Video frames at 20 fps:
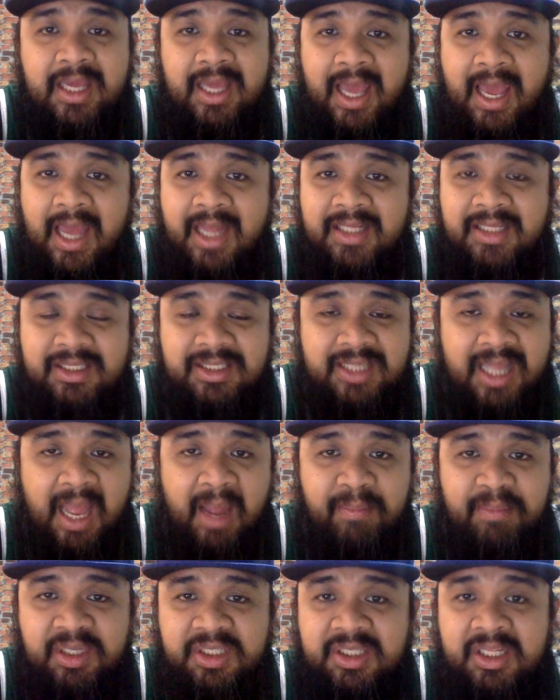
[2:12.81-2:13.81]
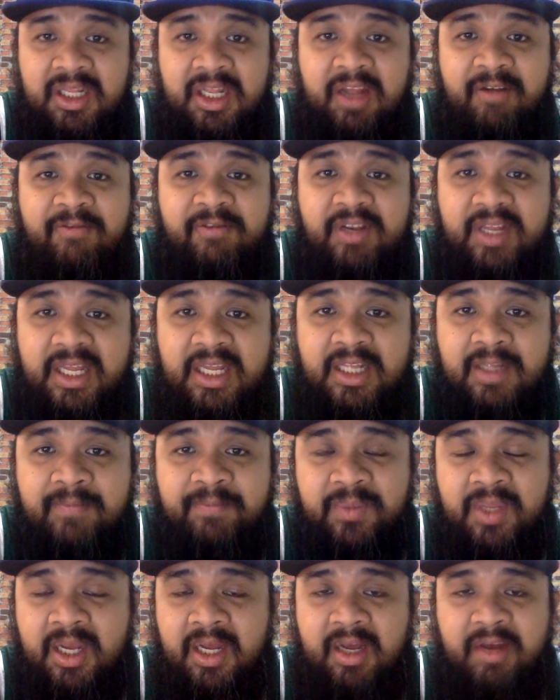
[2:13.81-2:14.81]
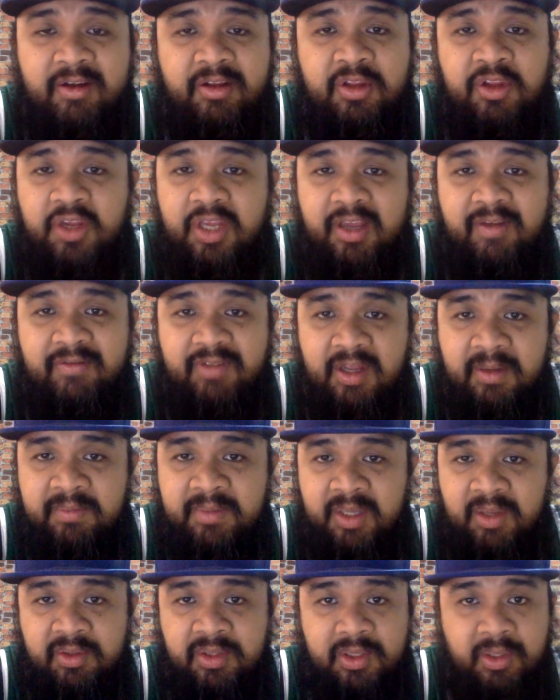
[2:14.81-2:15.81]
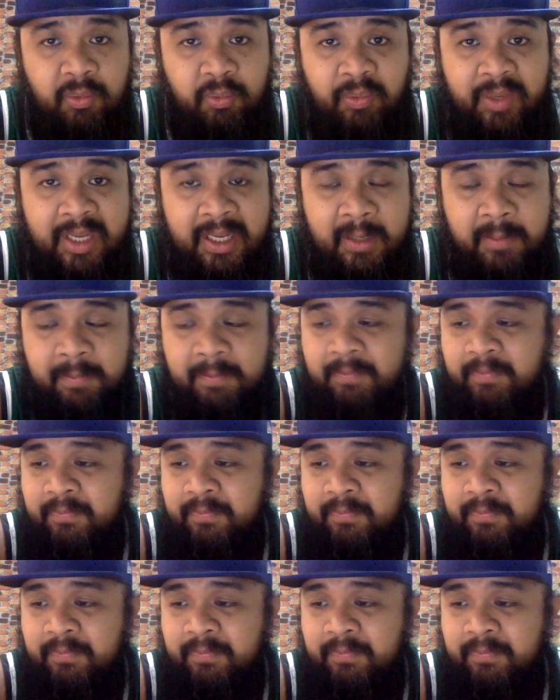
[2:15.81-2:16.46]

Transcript: had established enough lead to give them the win.